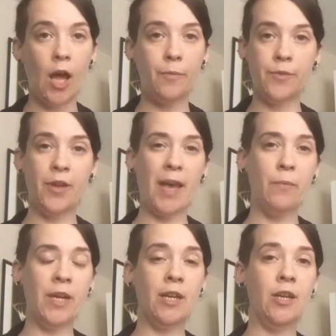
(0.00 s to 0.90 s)
So again, we're
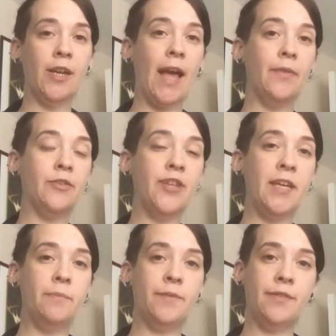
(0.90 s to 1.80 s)
going to look at the
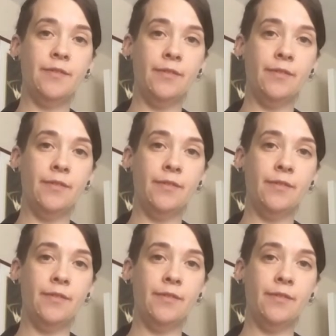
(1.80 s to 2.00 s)
shapes